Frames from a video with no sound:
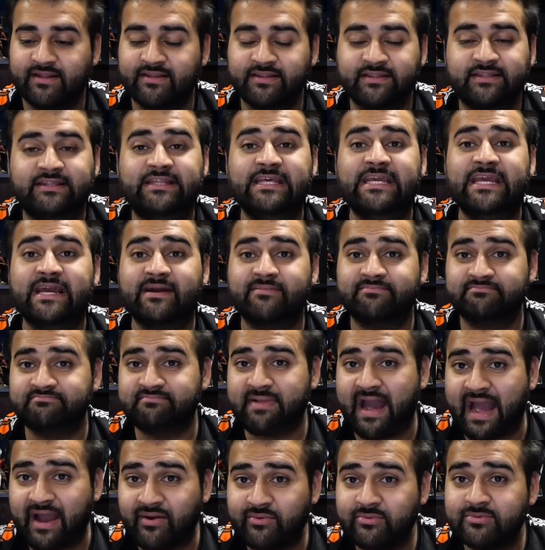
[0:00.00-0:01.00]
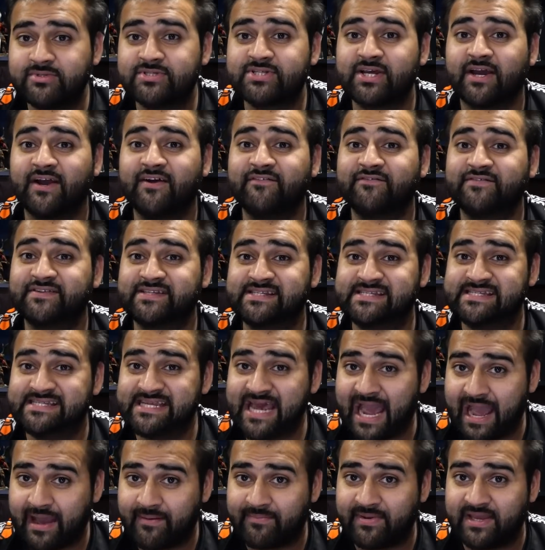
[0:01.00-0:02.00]
The amount of
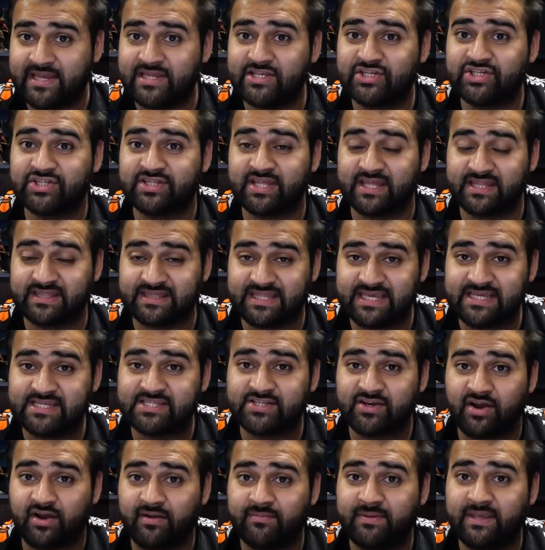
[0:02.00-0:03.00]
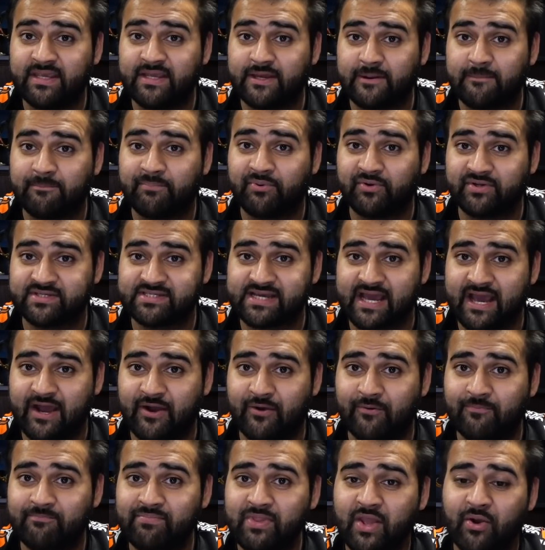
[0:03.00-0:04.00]
damage that this army can put
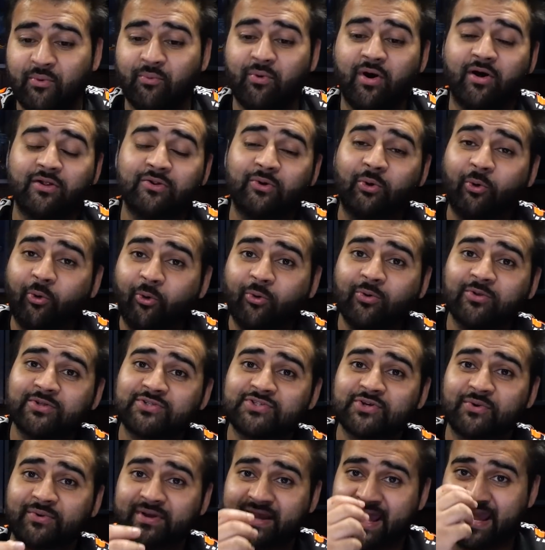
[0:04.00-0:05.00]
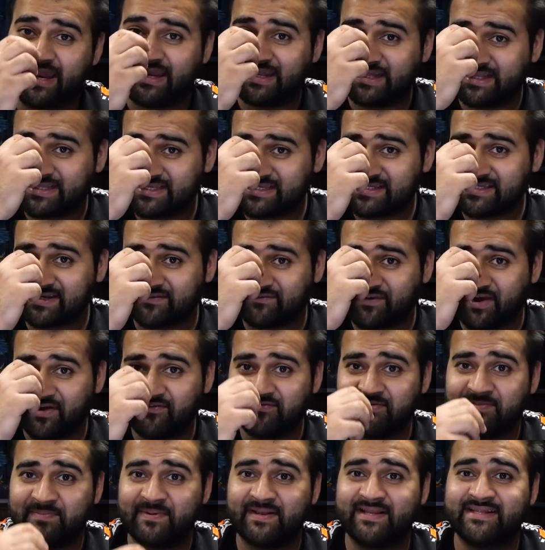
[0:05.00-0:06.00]
out while also gaining the
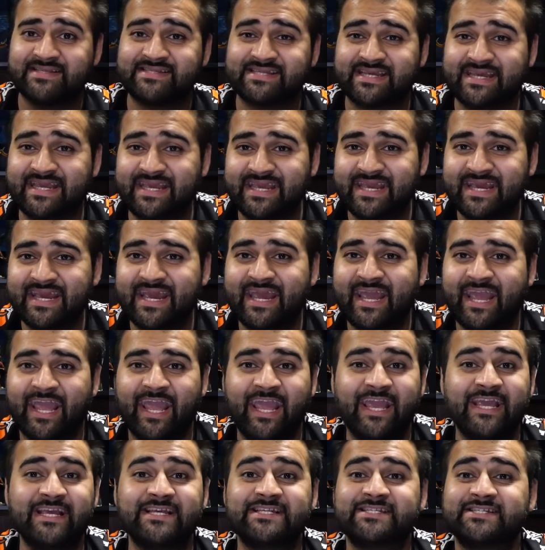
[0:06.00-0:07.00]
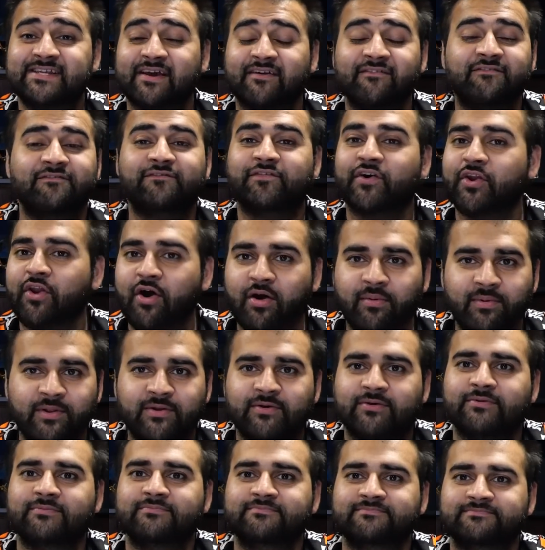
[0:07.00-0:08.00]
survivability is
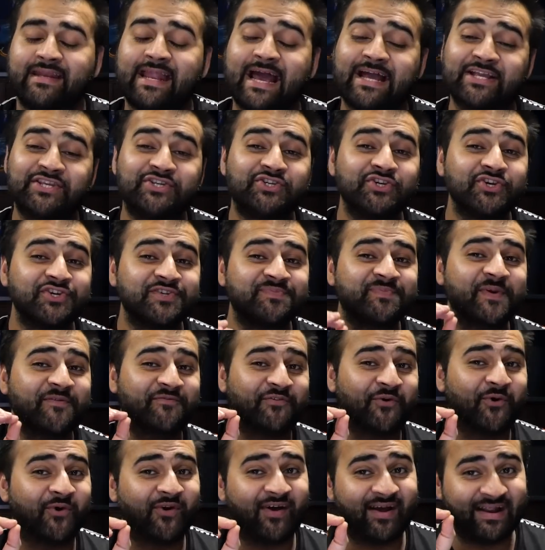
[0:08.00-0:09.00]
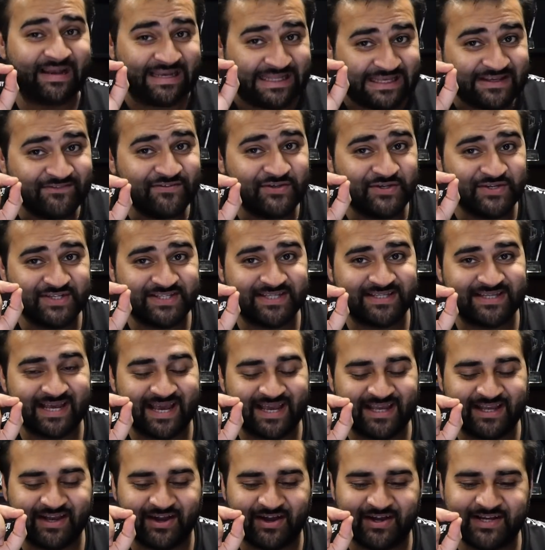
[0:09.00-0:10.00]
phenomenal. Now, just before I leave you
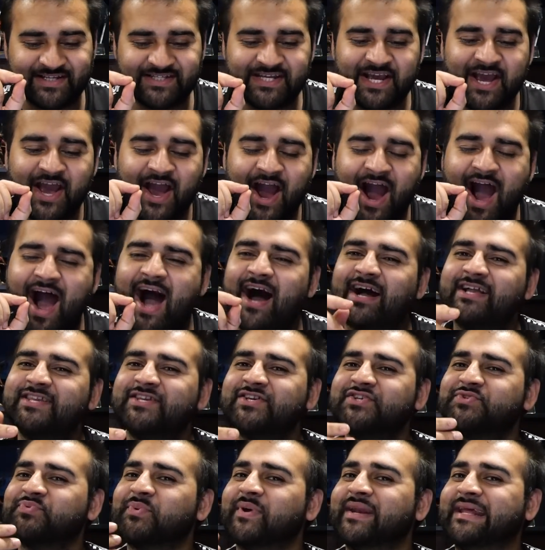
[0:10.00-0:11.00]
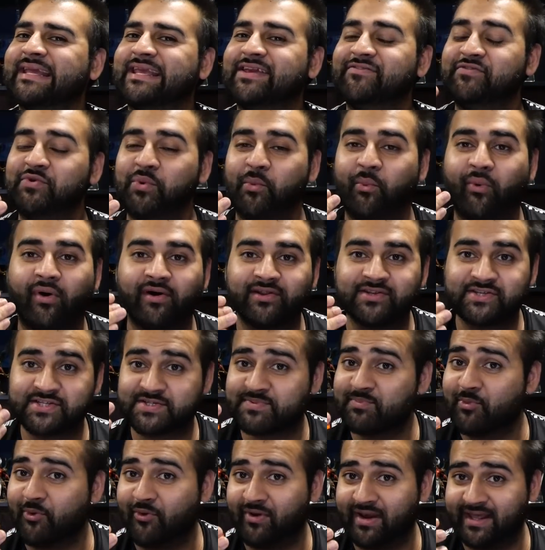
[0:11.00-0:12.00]
today, guys, I just want to give you one
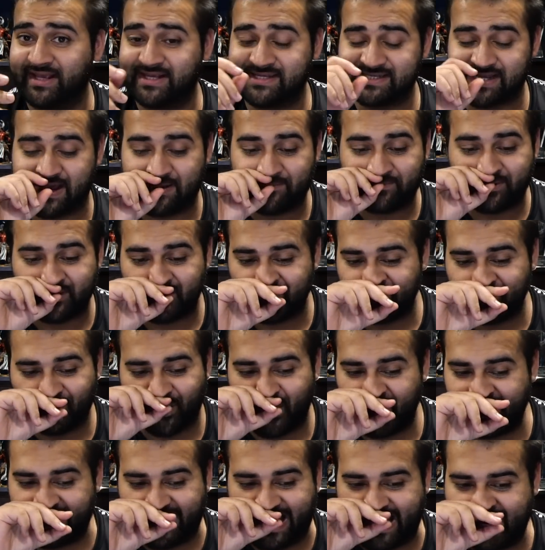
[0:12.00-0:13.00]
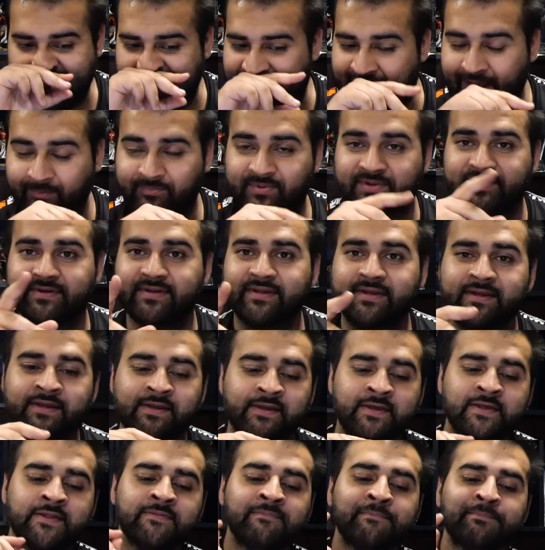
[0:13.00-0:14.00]
small example of what can happen.
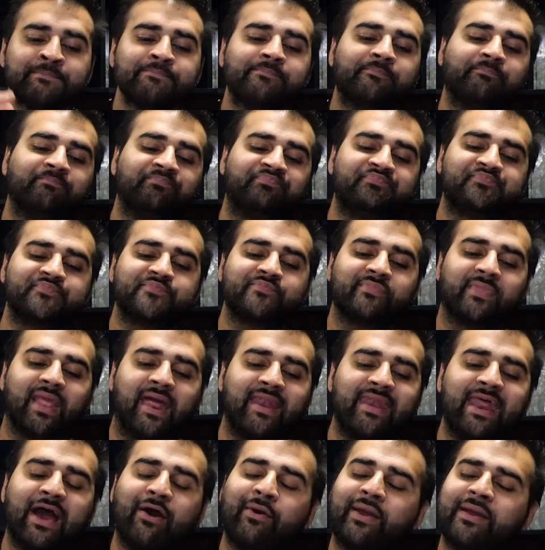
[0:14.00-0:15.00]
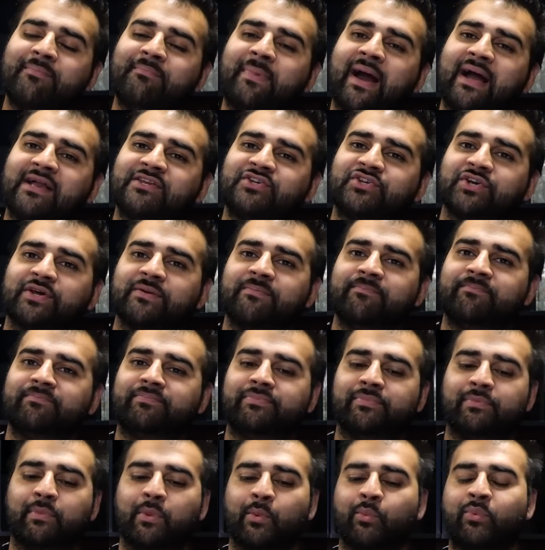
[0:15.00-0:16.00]
Now, imagine
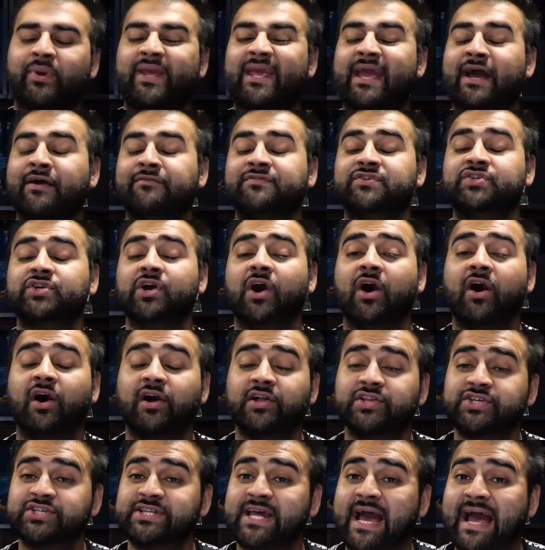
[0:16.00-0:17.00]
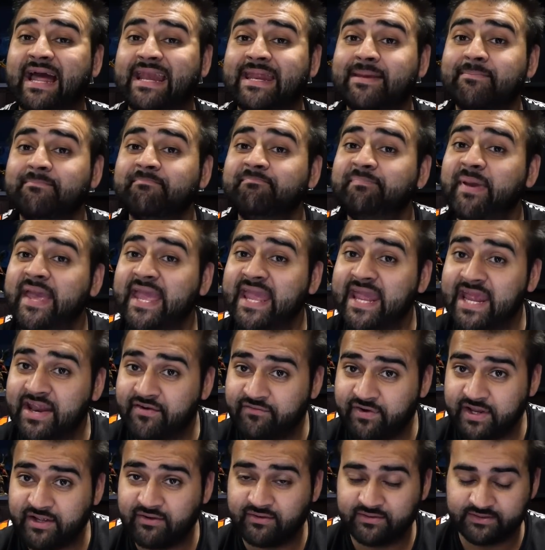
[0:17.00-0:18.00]
we have charged an
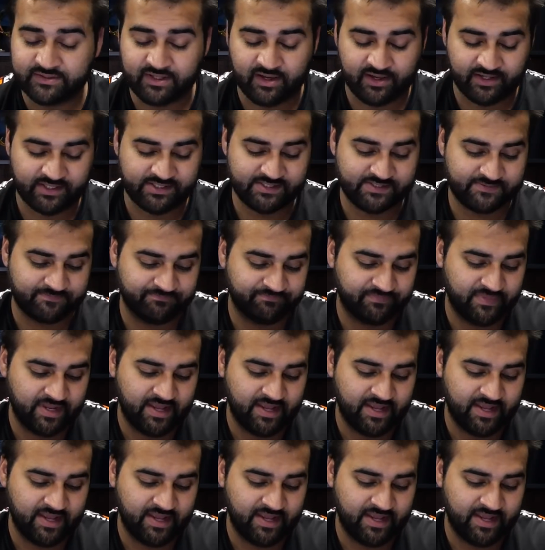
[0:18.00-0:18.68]
Imperial Knight.